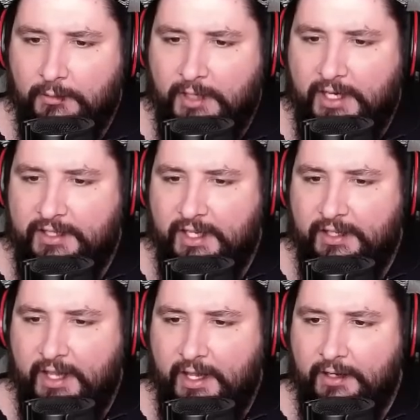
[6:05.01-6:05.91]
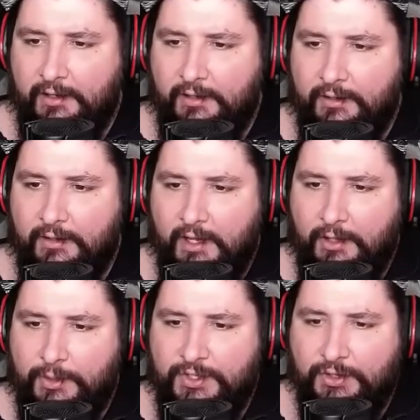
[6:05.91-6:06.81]
Kind of digging that. I think
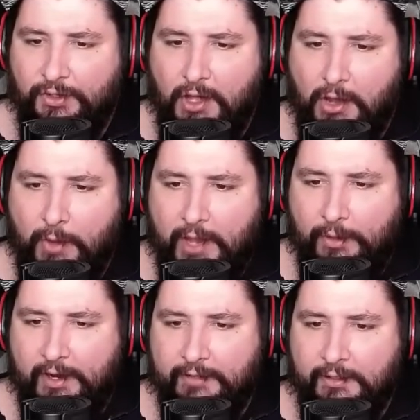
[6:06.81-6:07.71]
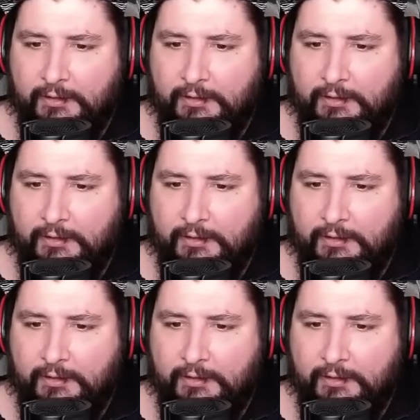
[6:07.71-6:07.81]
we took the long way. Whatever.